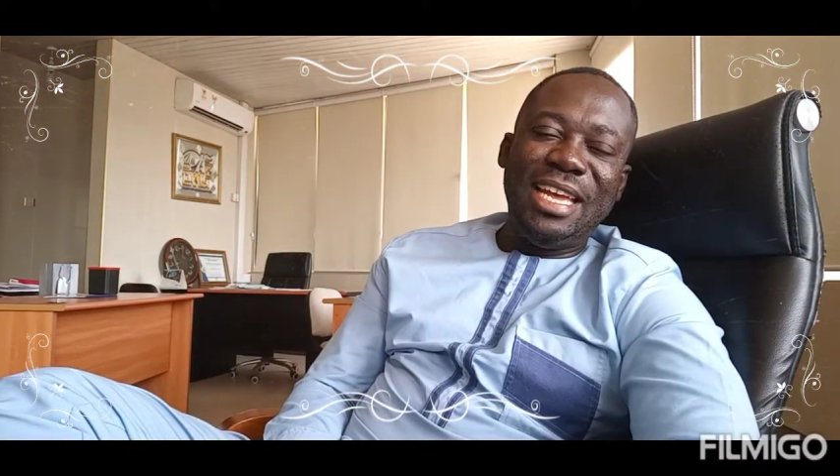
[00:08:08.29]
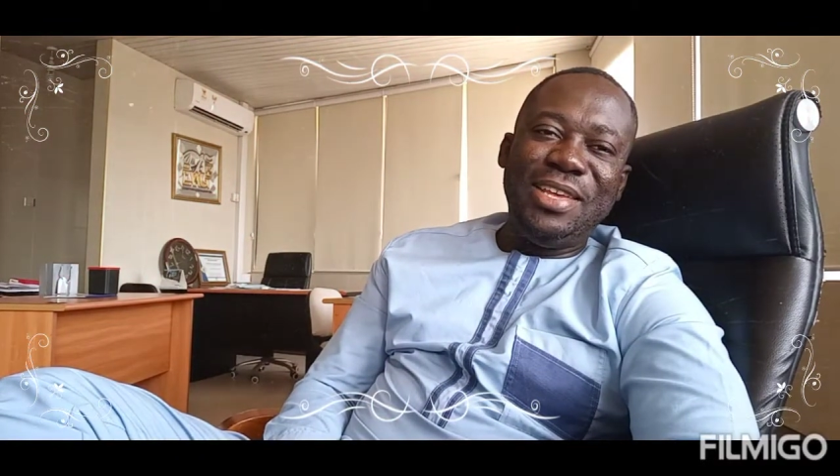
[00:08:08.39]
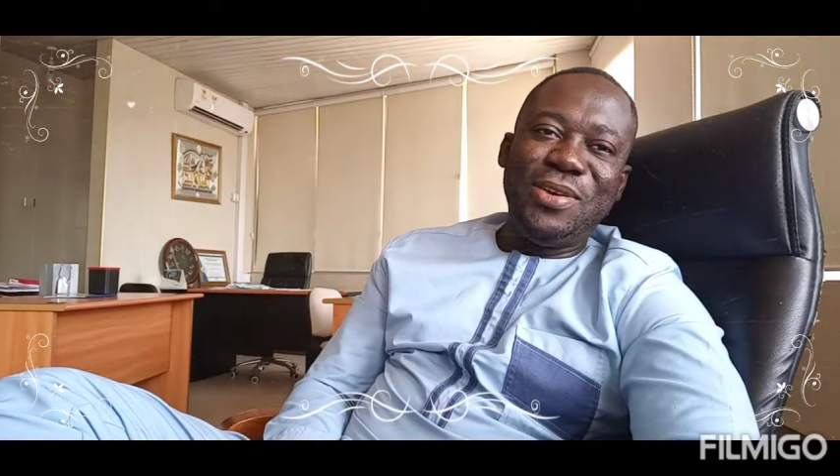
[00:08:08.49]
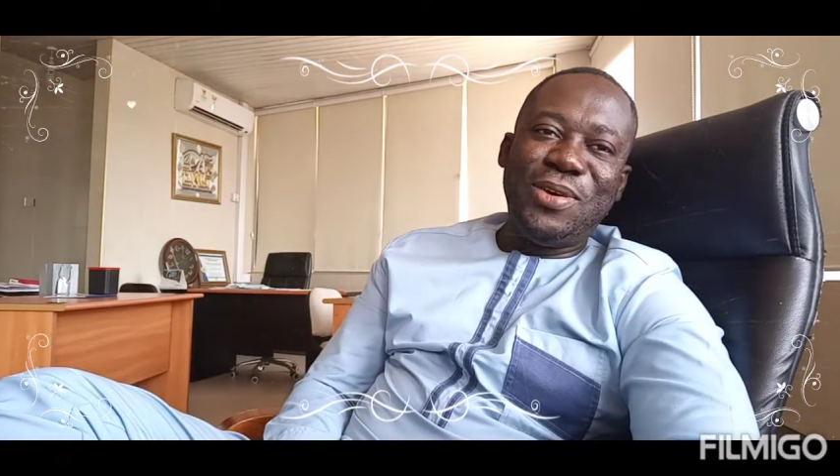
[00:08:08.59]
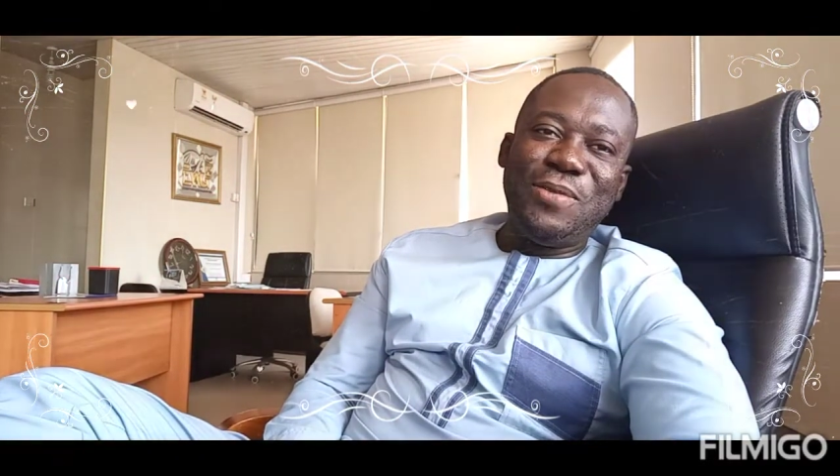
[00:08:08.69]

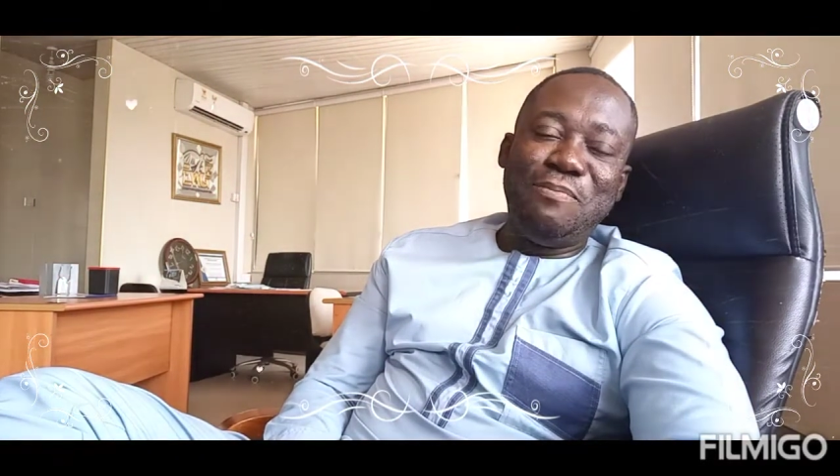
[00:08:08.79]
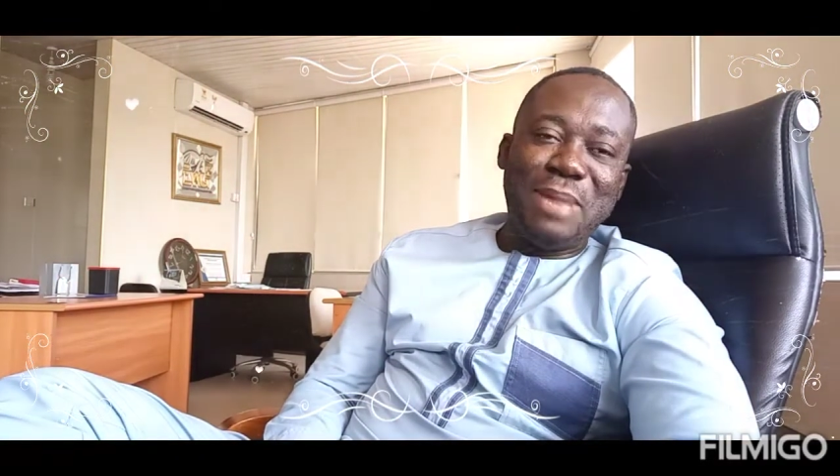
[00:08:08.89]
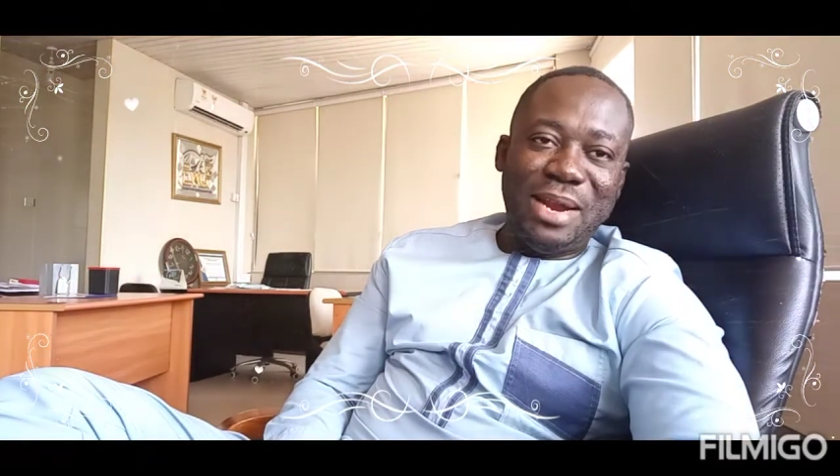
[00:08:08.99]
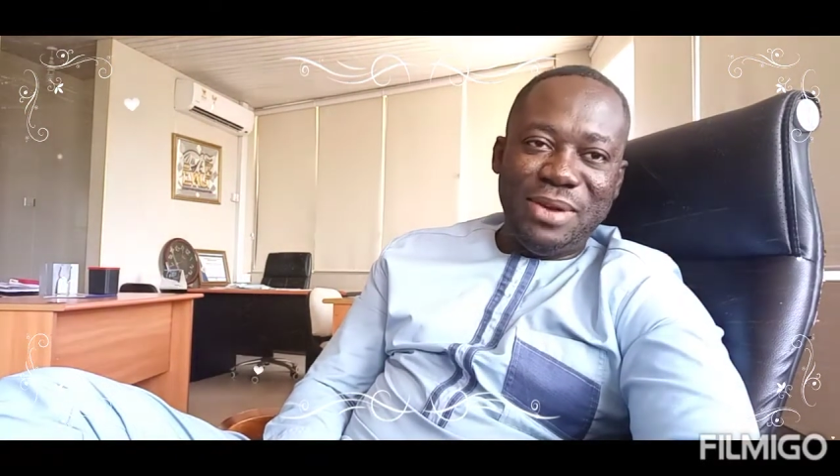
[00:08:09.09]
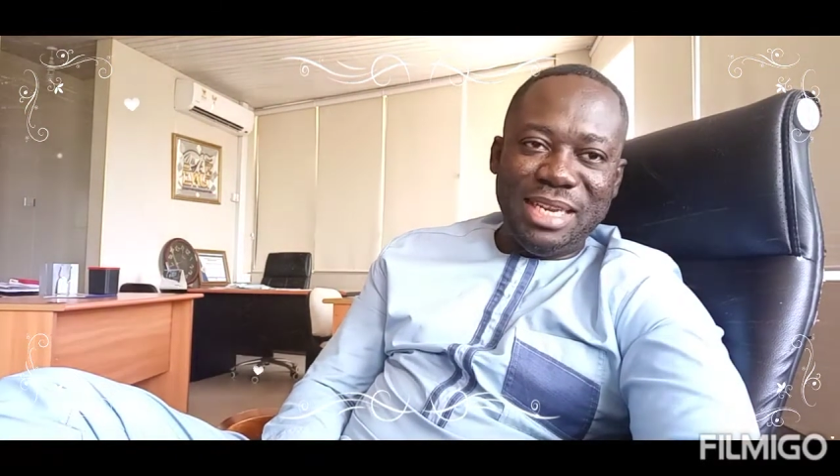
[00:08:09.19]
your
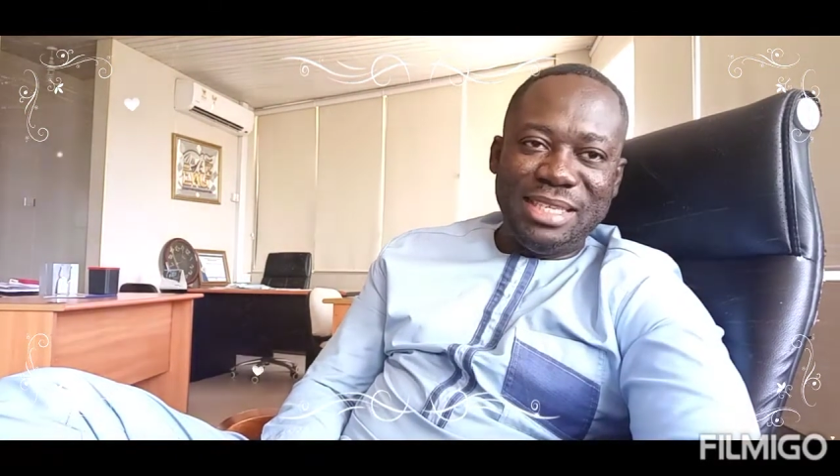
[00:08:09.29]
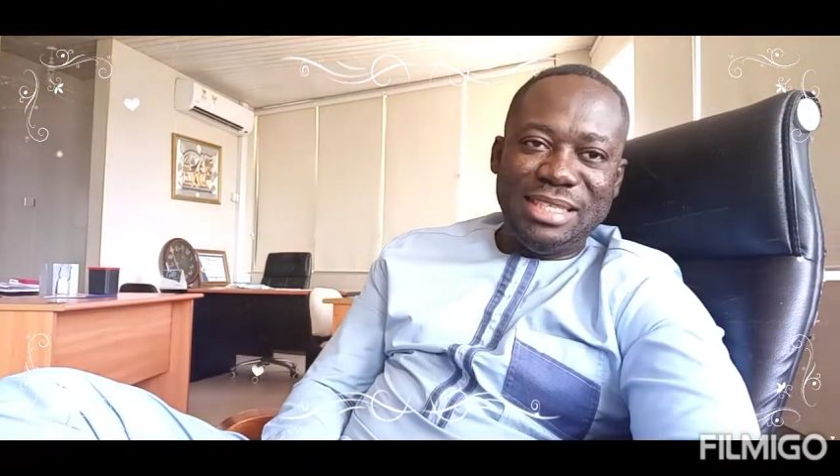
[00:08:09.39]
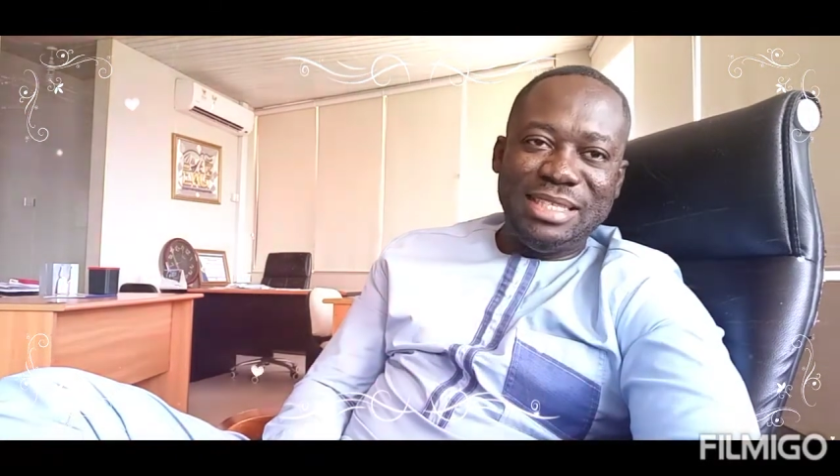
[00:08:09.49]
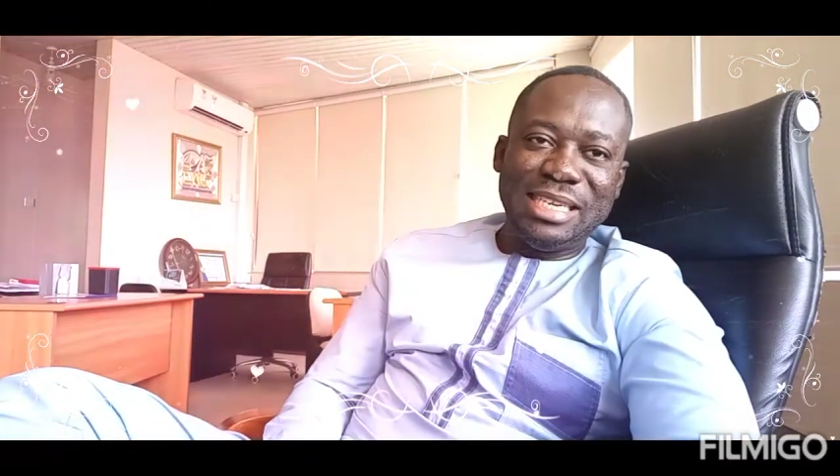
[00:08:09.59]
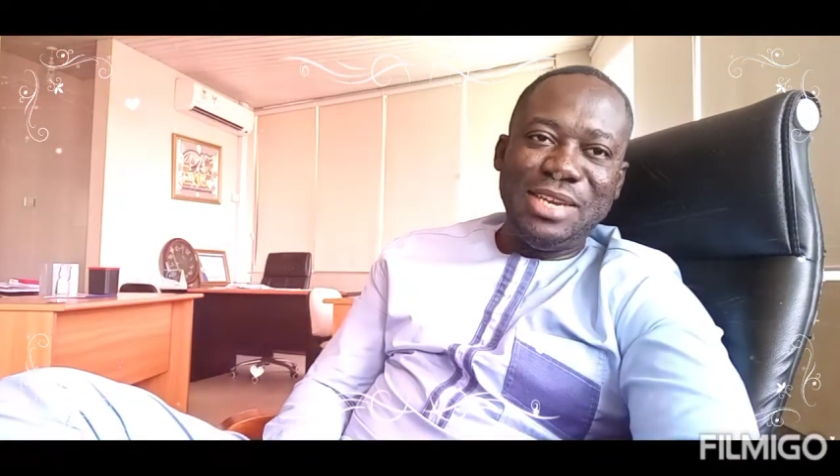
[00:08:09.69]

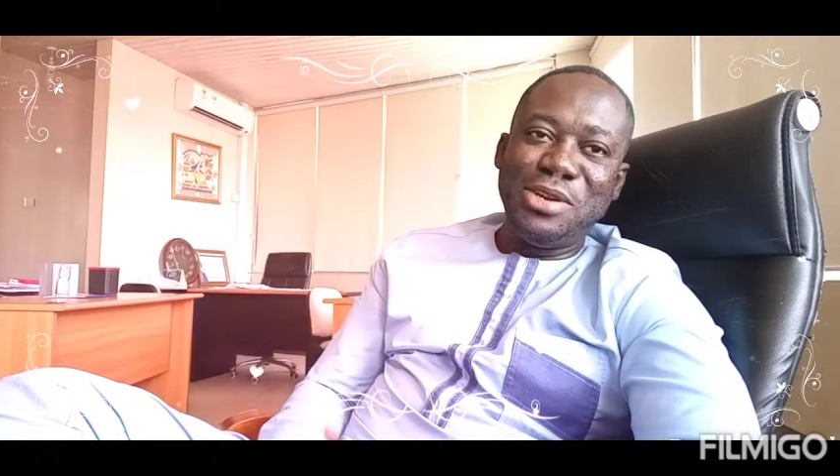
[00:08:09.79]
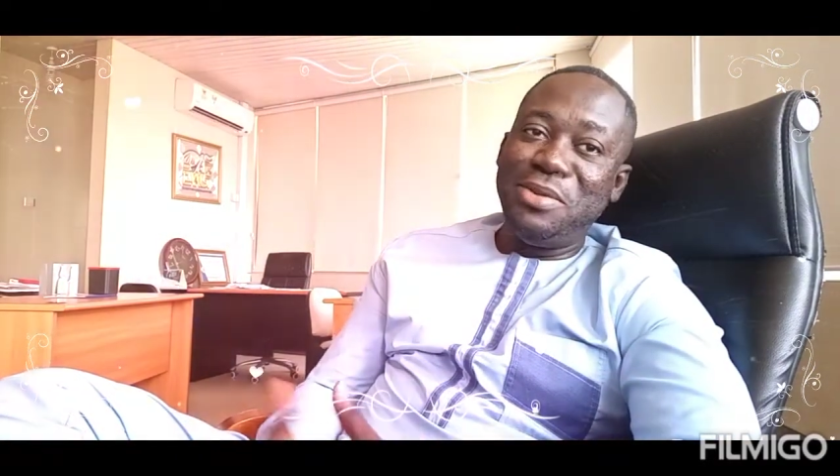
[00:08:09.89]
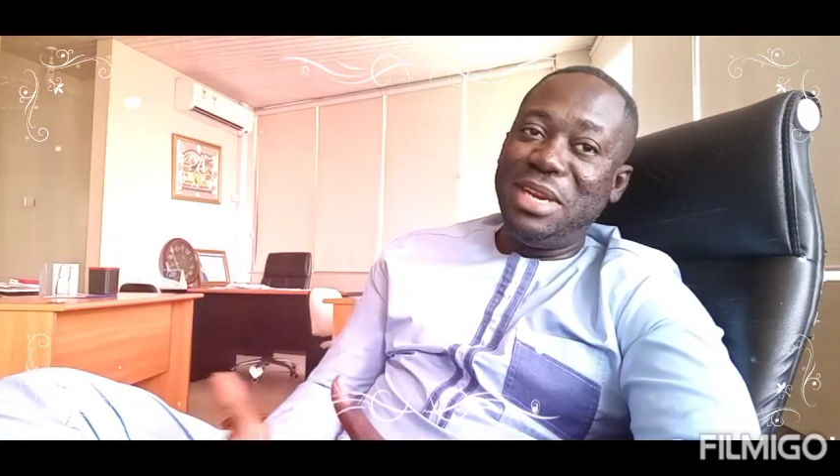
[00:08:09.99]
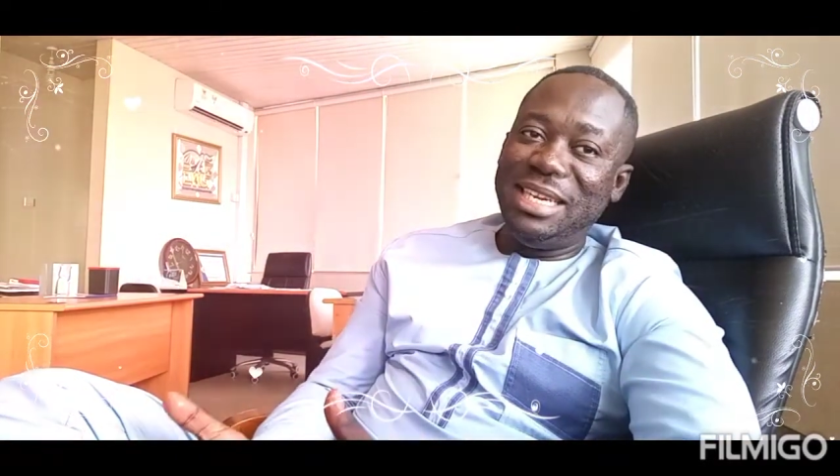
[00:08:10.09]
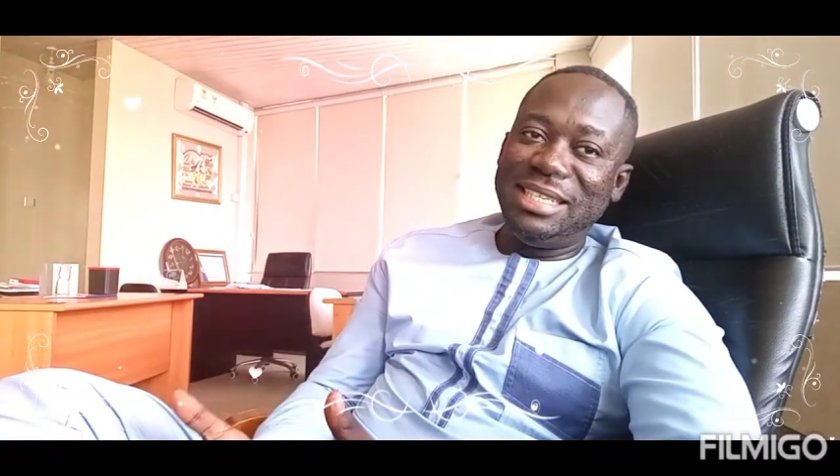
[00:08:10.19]
marriage and
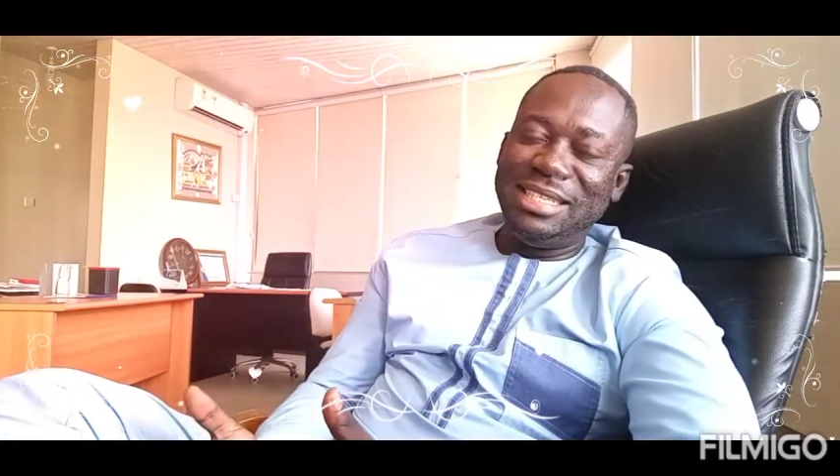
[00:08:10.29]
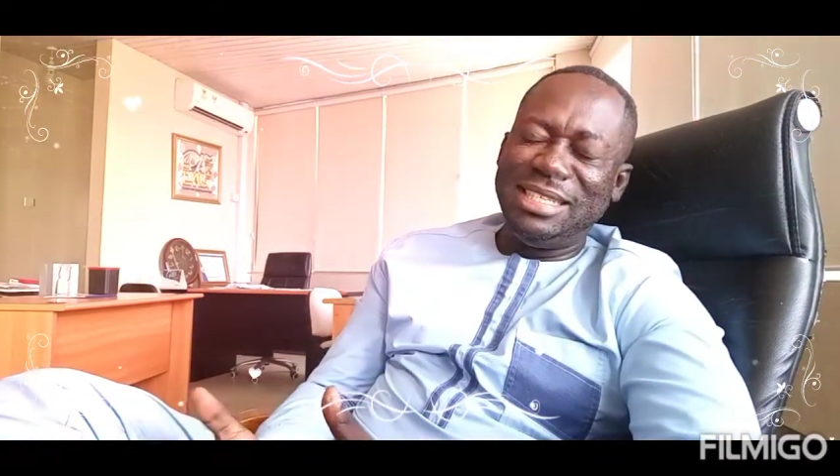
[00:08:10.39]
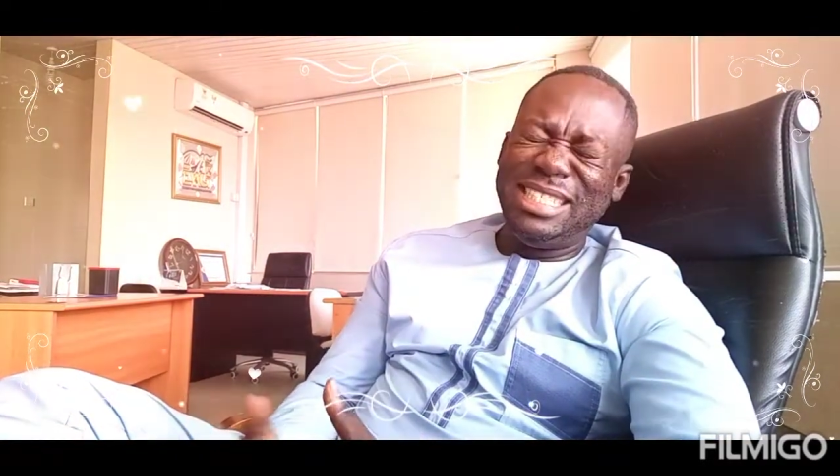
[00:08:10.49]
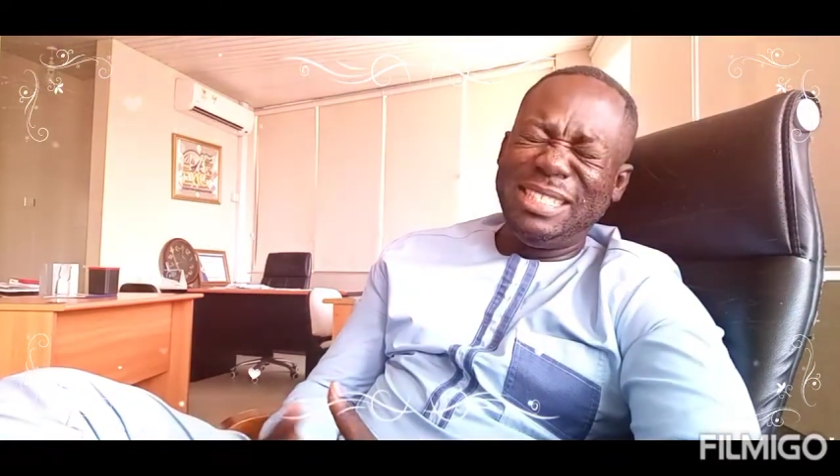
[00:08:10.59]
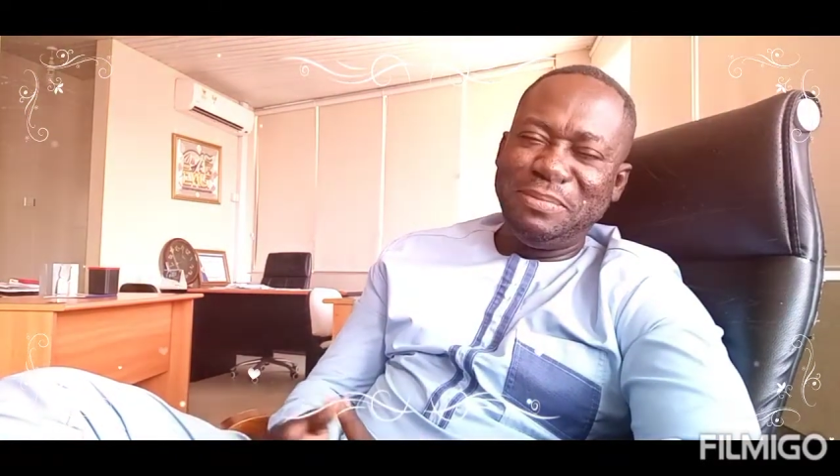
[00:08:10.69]
your
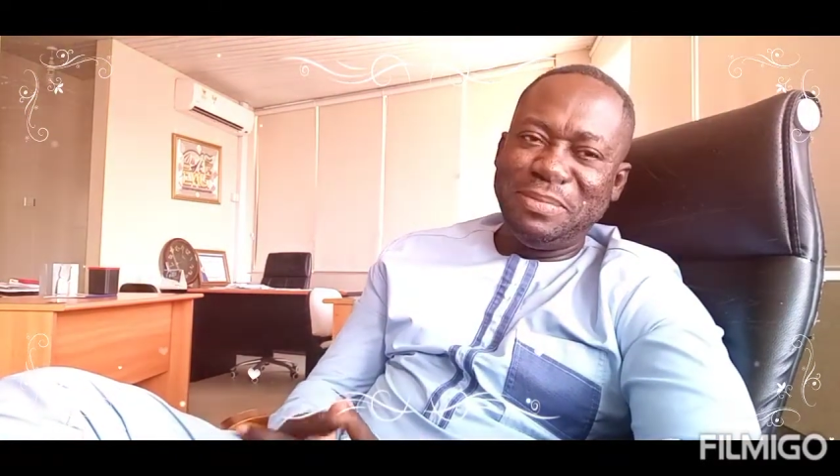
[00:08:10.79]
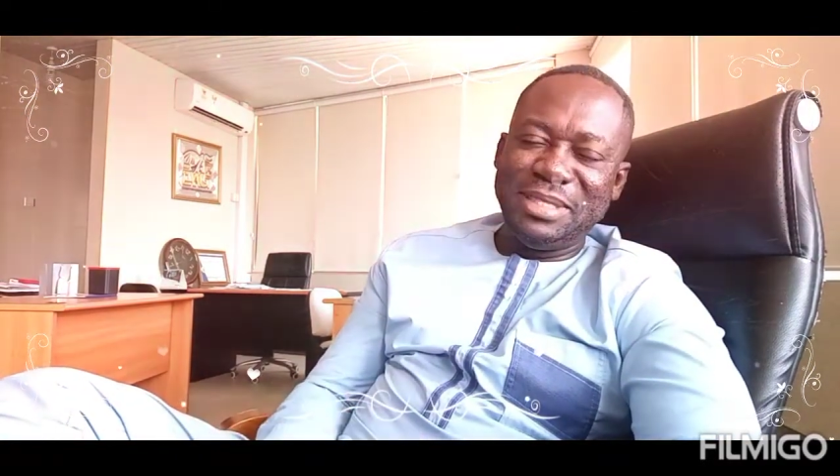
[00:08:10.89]
relationship.